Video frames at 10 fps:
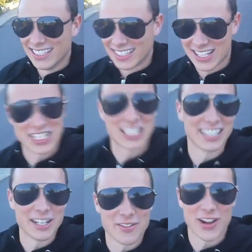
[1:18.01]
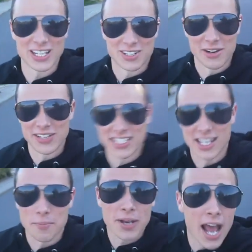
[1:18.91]
Just a liter of ice cream
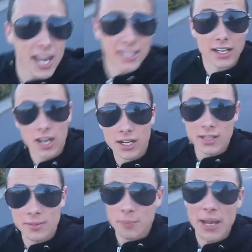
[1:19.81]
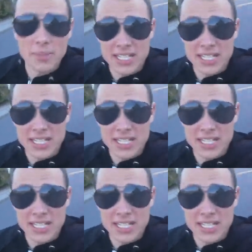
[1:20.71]
instead. But hey, baby